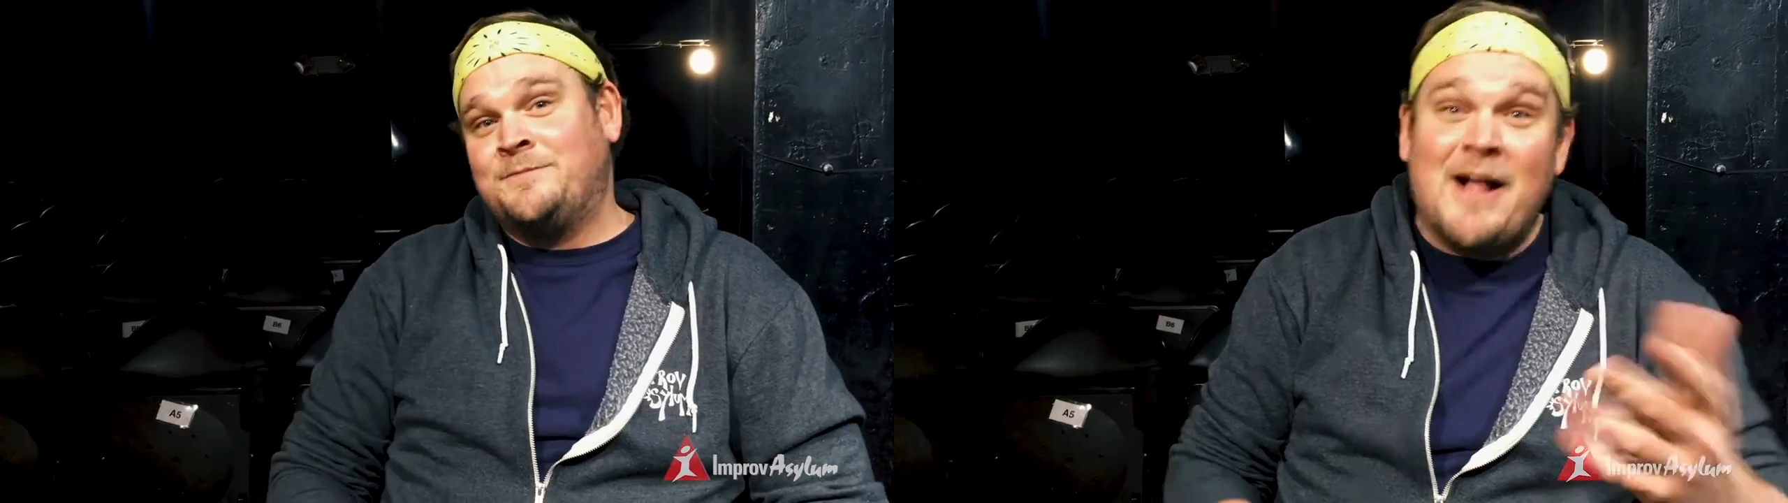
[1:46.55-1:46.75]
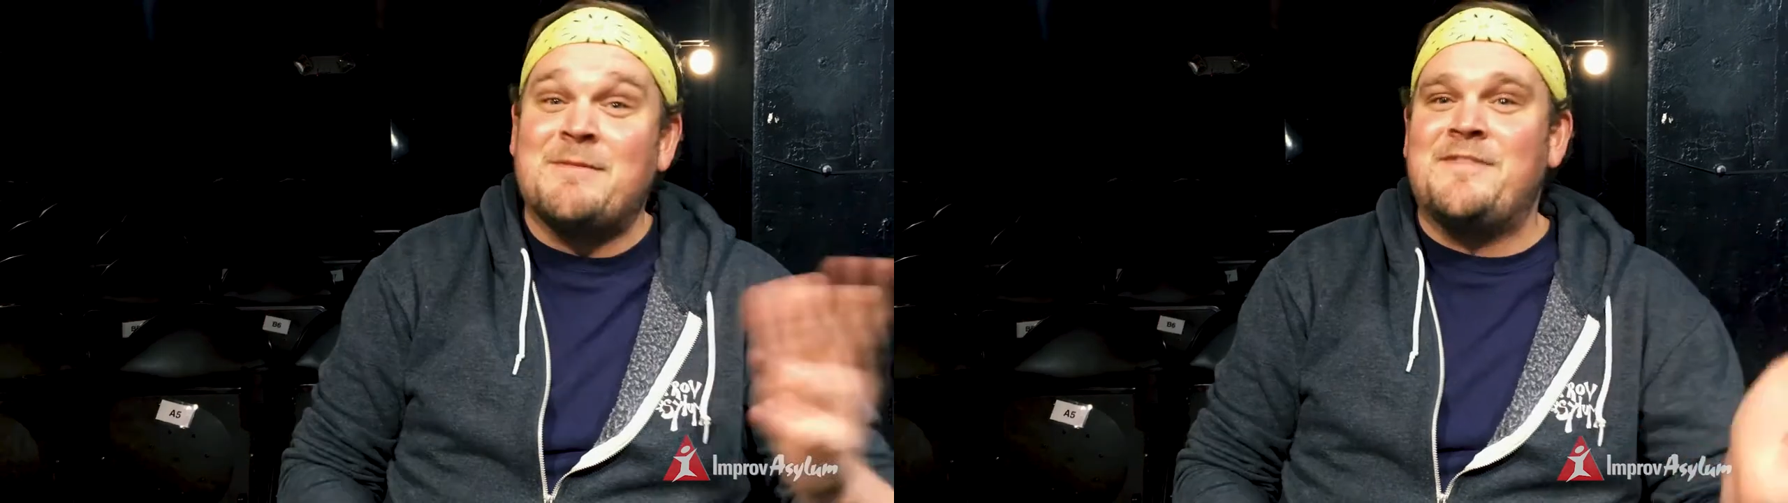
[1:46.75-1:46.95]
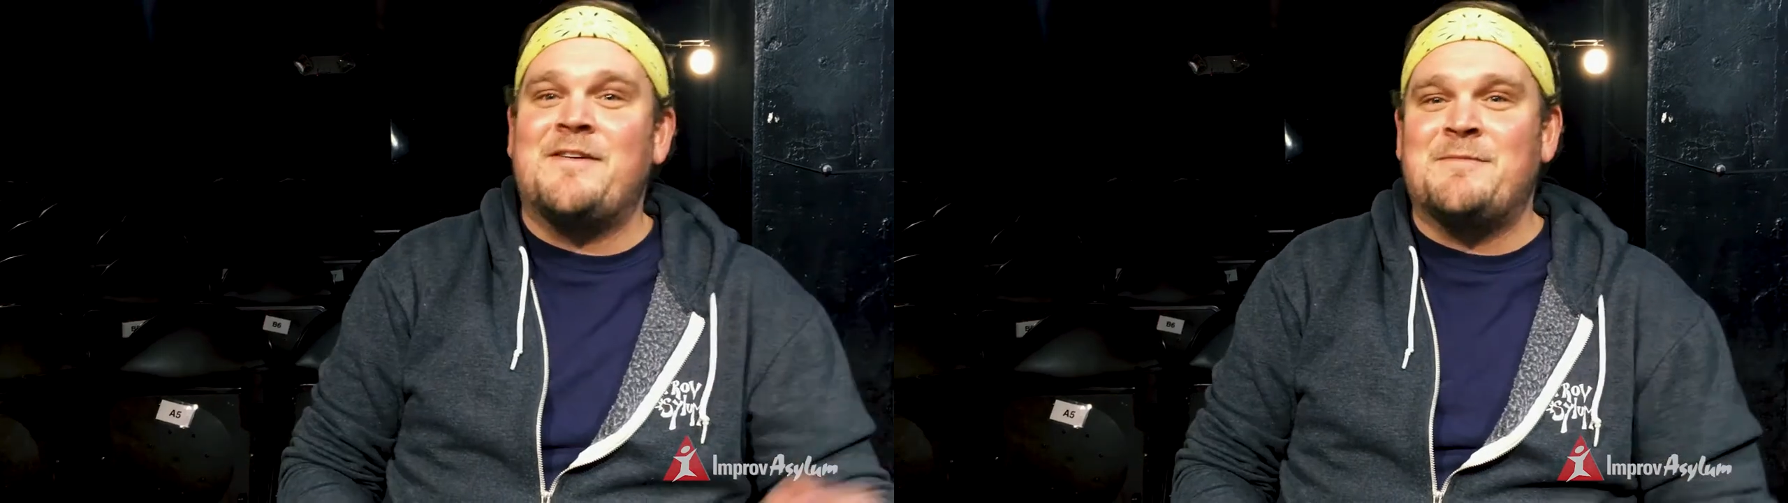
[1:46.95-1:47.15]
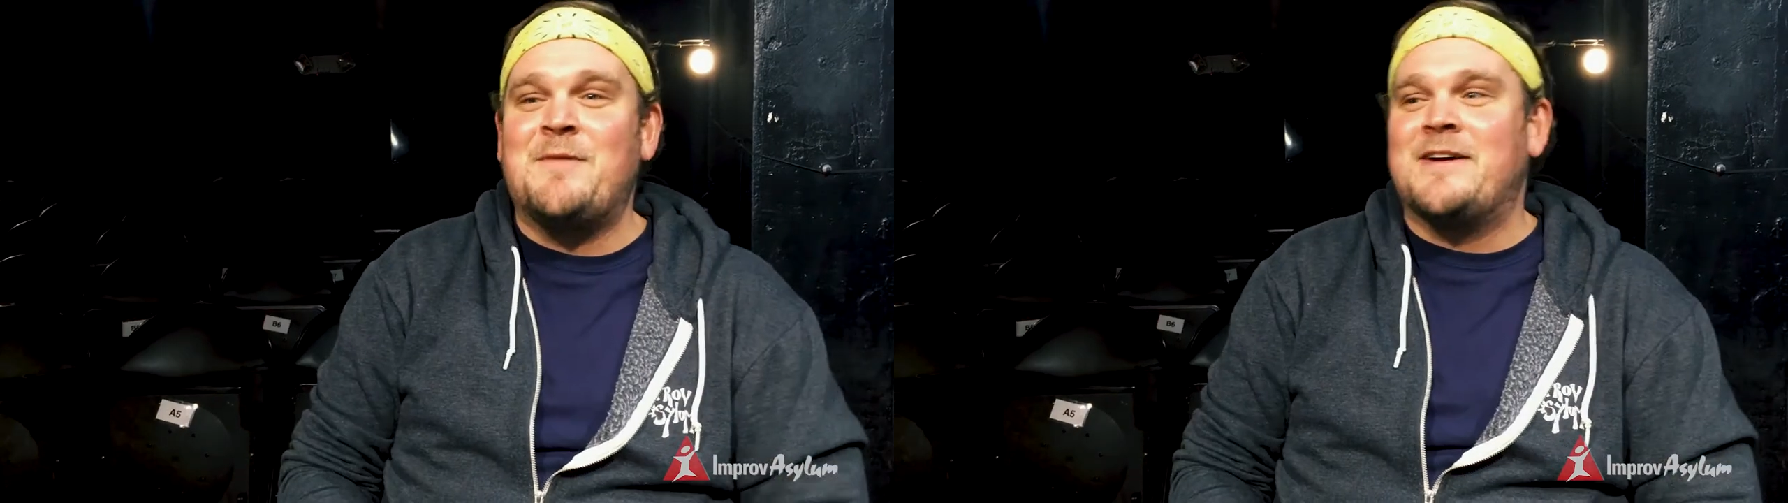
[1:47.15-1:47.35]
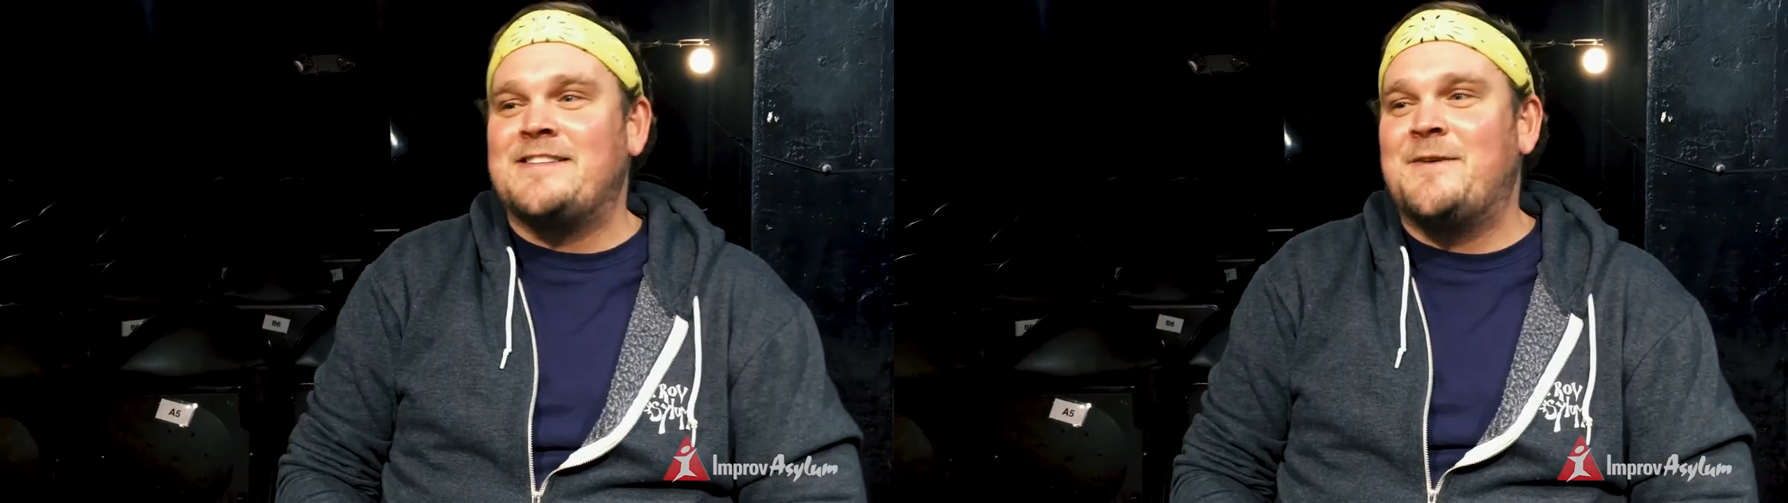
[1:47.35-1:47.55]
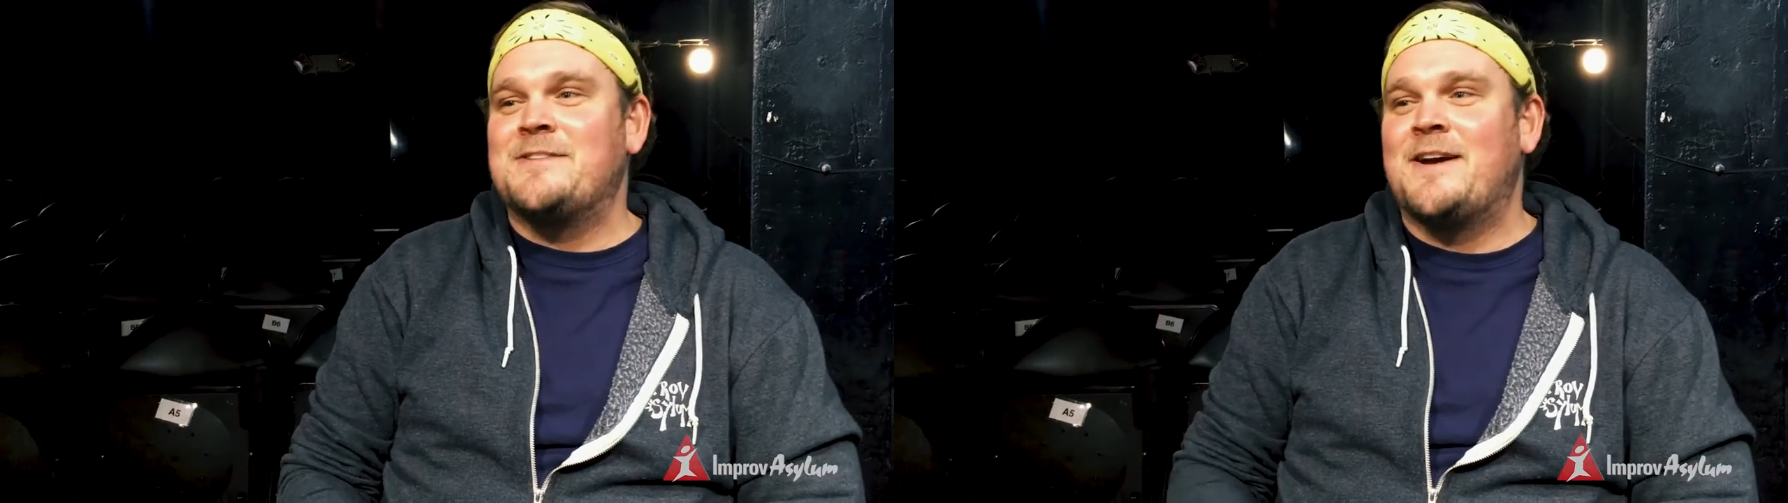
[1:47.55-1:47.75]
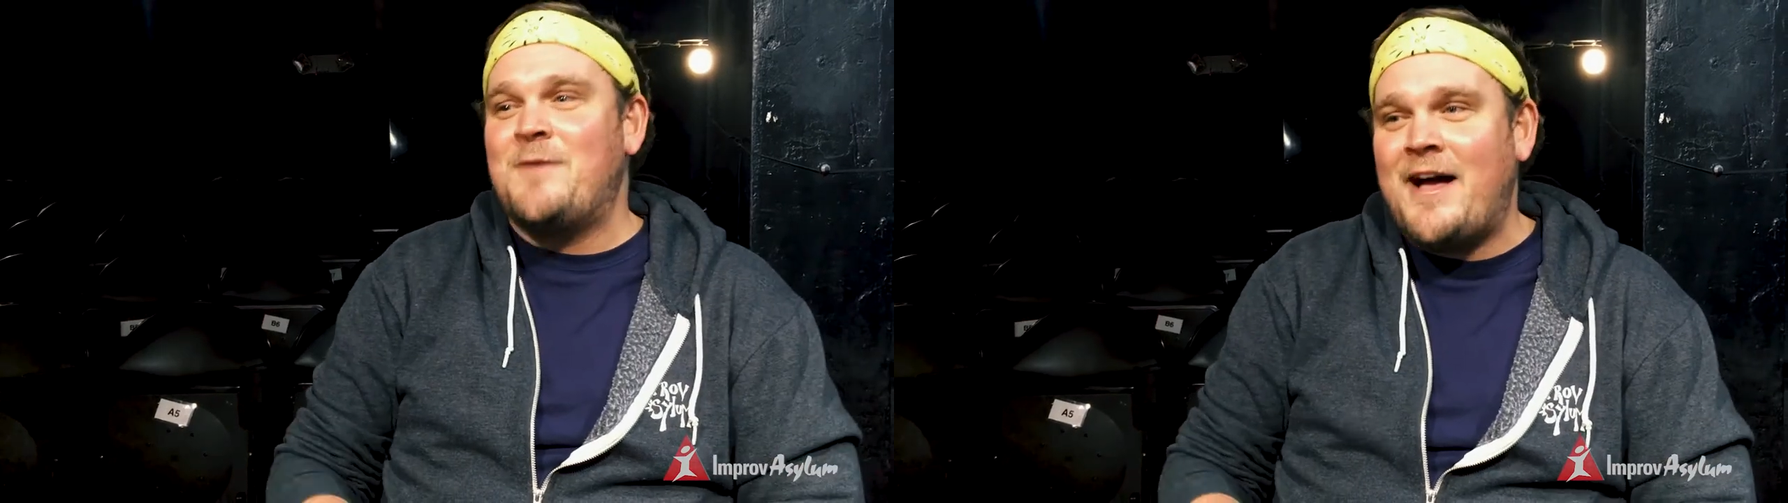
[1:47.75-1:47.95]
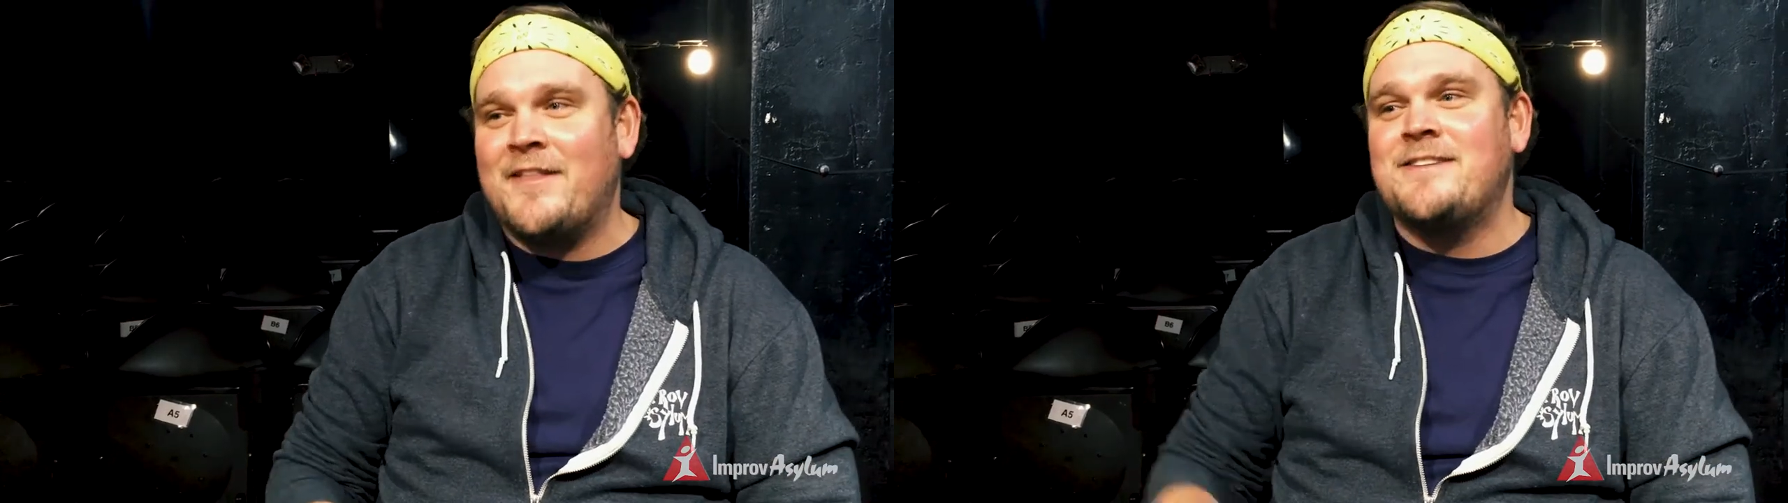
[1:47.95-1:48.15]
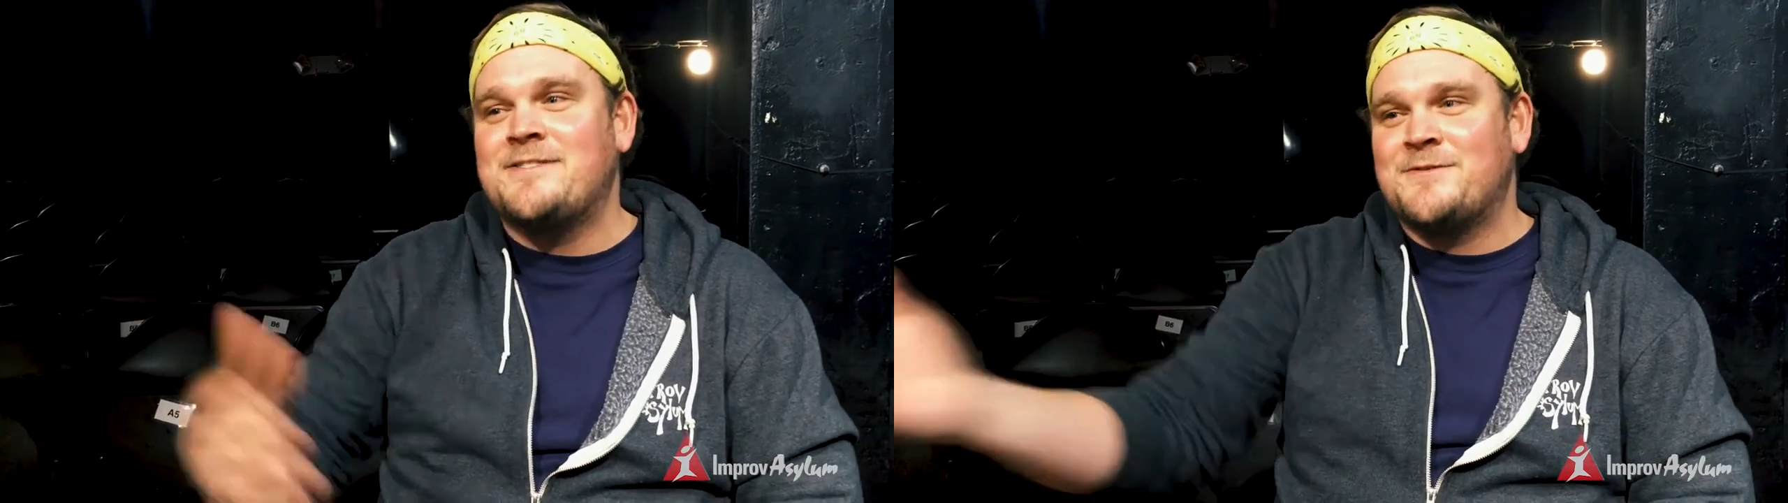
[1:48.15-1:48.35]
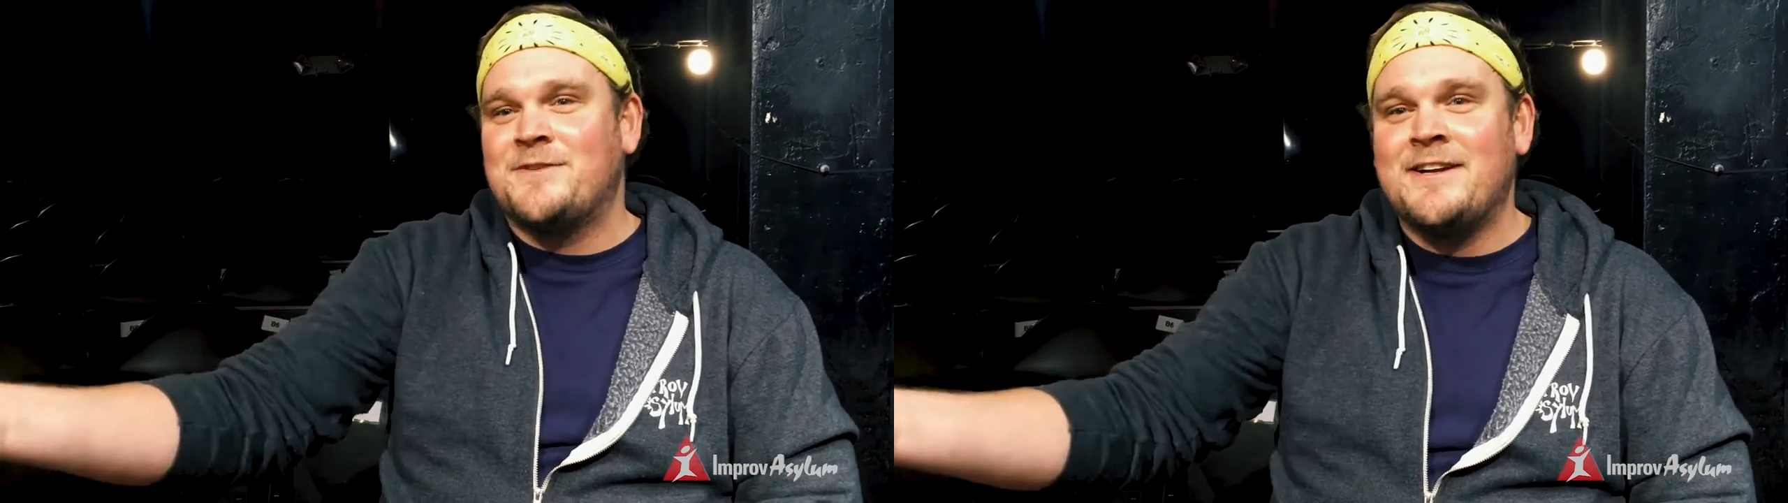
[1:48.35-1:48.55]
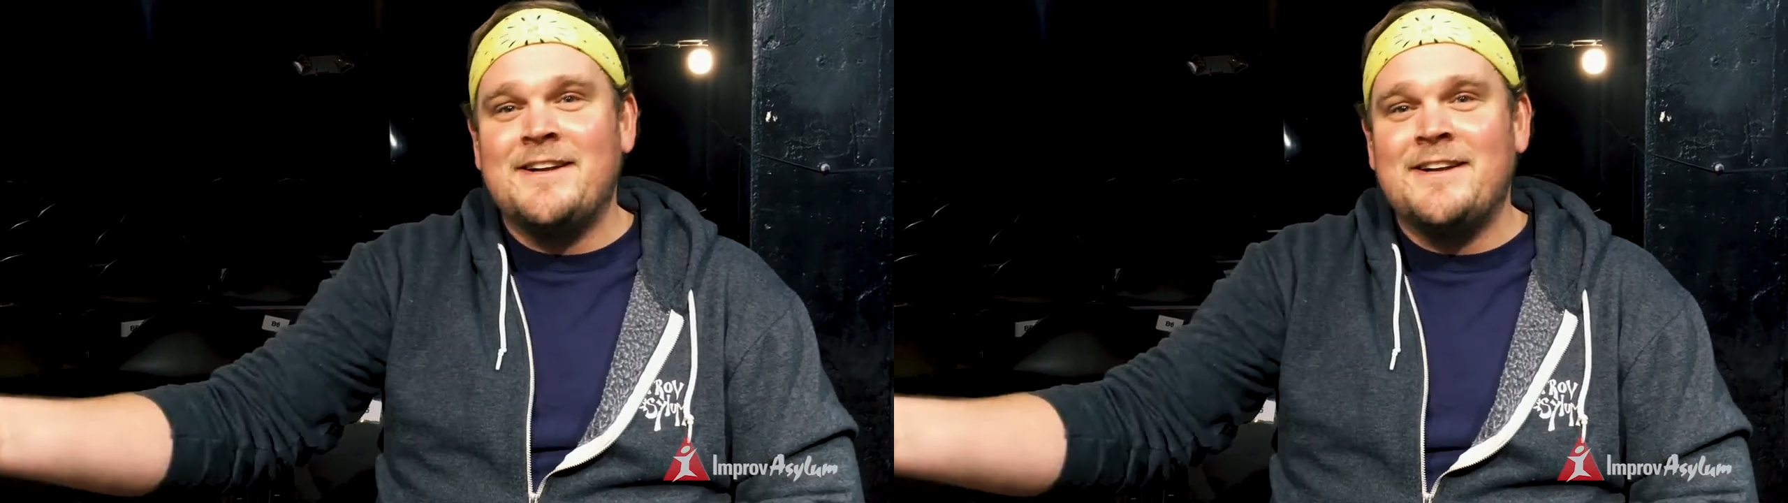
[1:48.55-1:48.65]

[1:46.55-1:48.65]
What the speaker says: That was probably my favorite moment because I was like, wow, that's